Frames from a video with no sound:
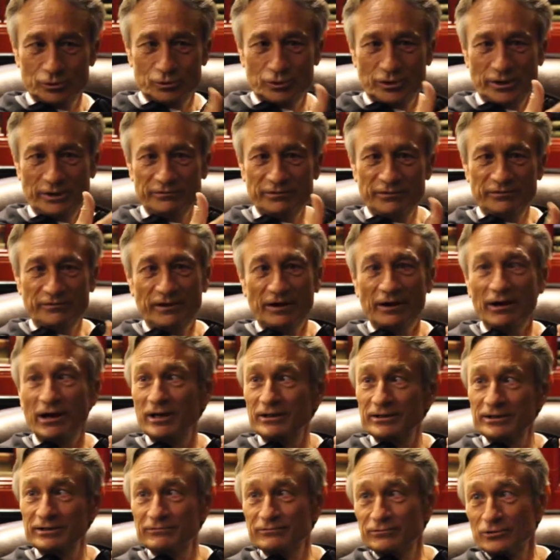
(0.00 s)
you have a
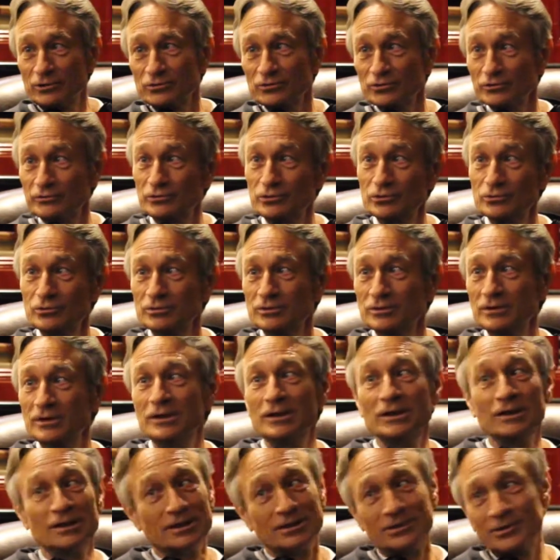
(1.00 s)
Ferrari in front of you.
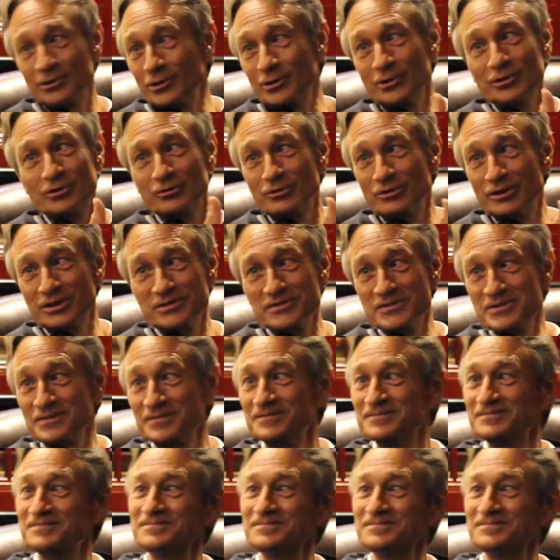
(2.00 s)
You need to race